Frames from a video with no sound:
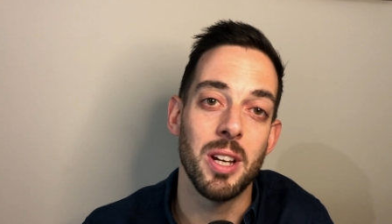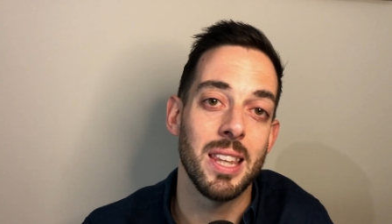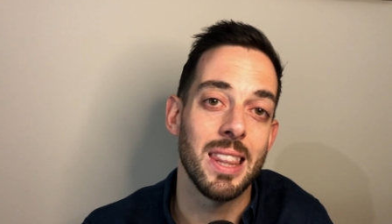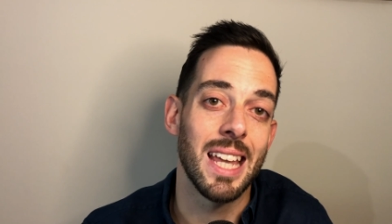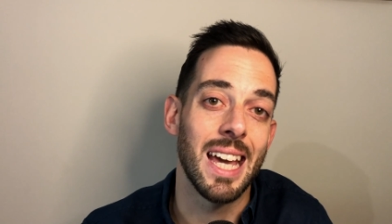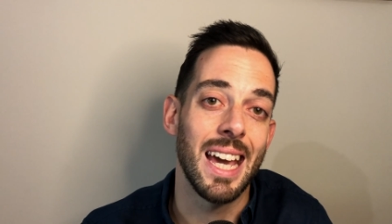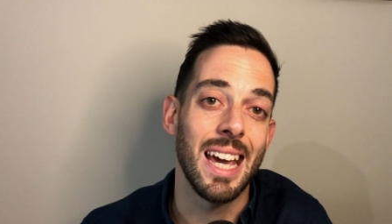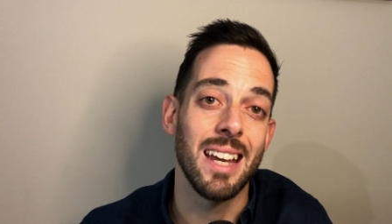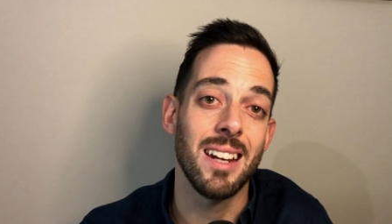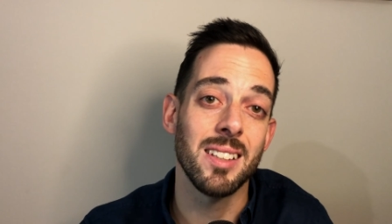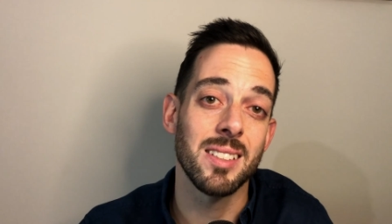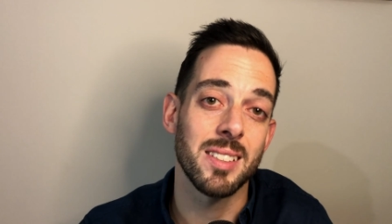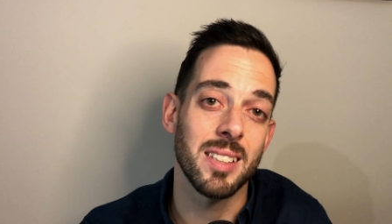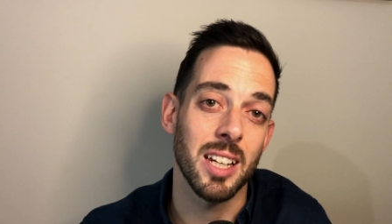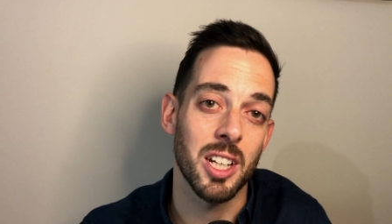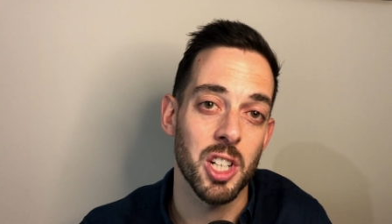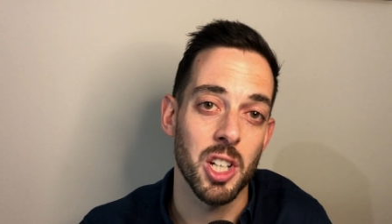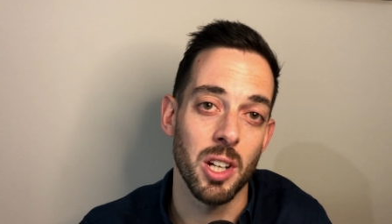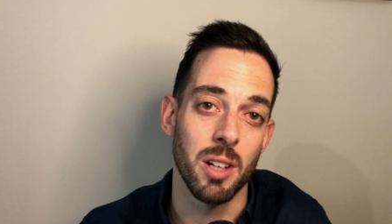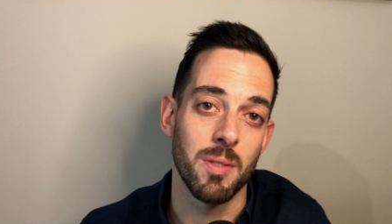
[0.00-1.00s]
in the header
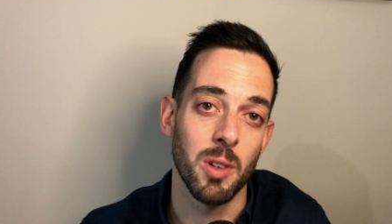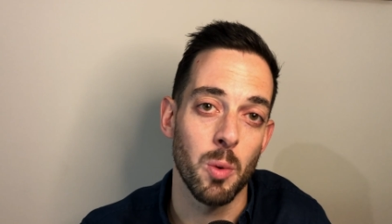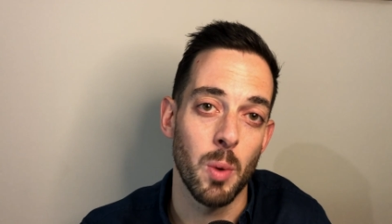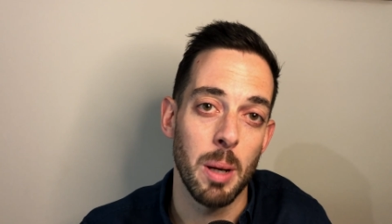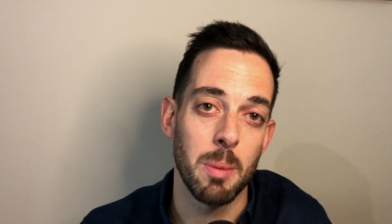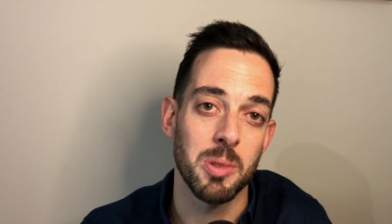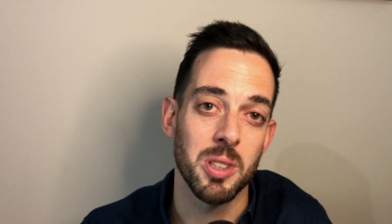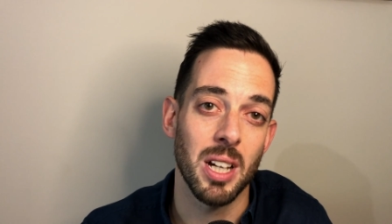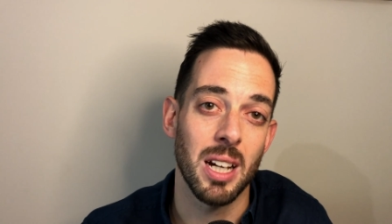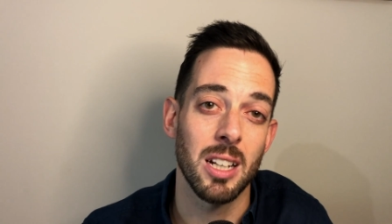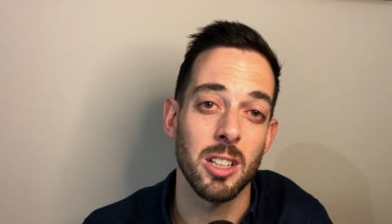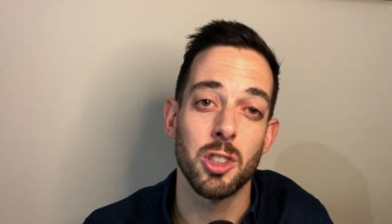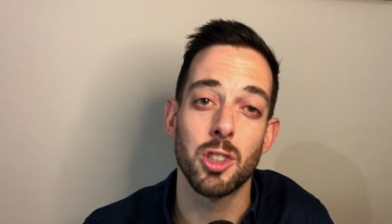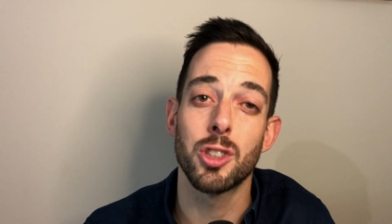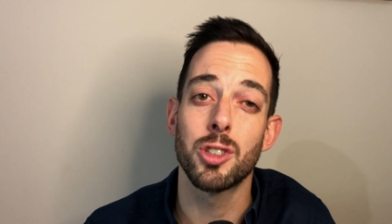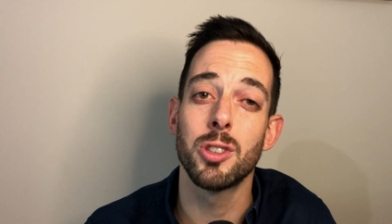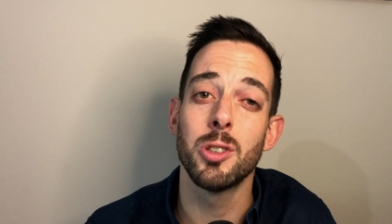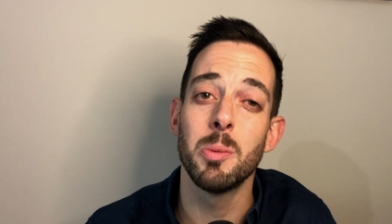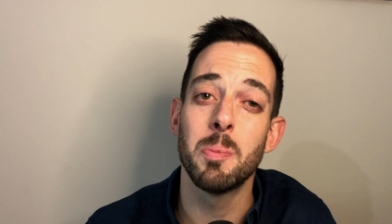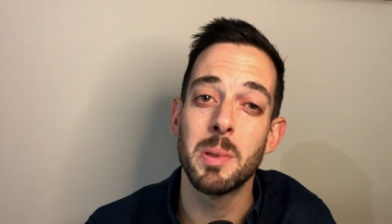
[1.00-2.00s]
section of your website. It's
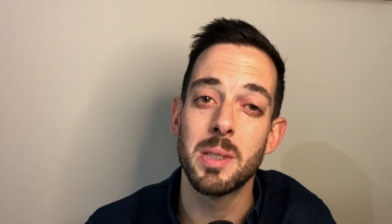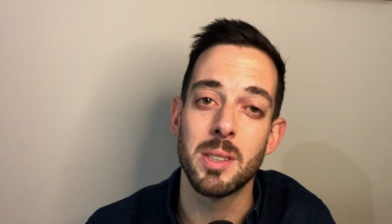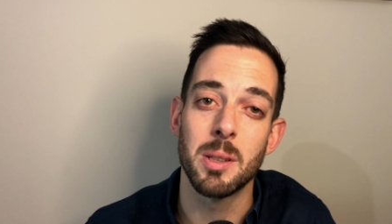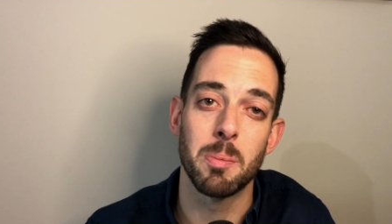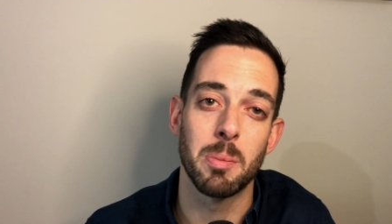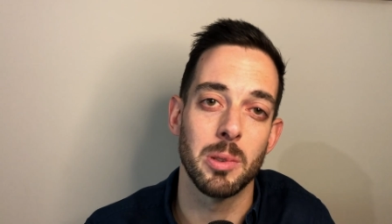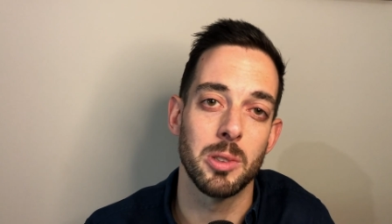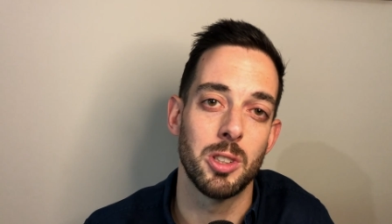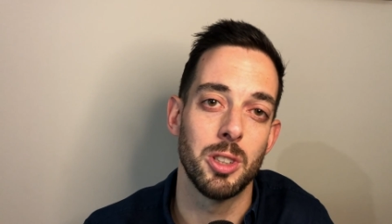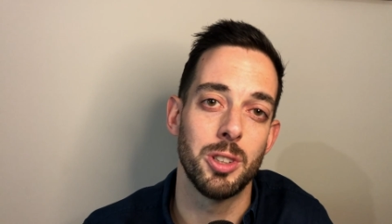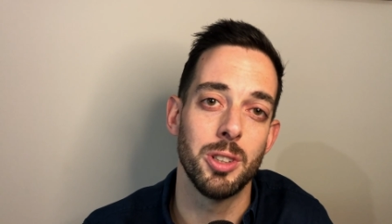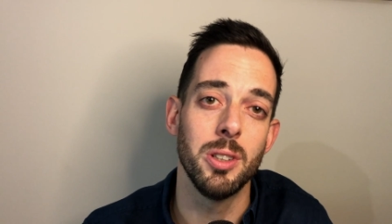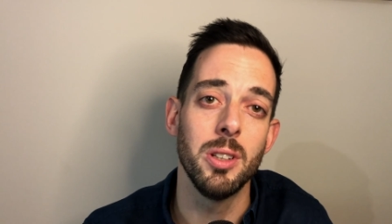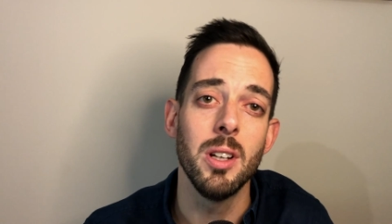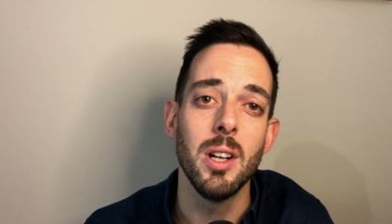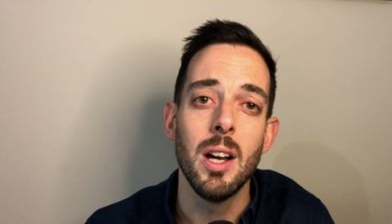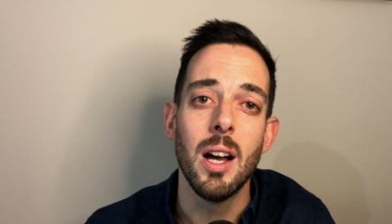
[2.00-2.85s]
super simple to do,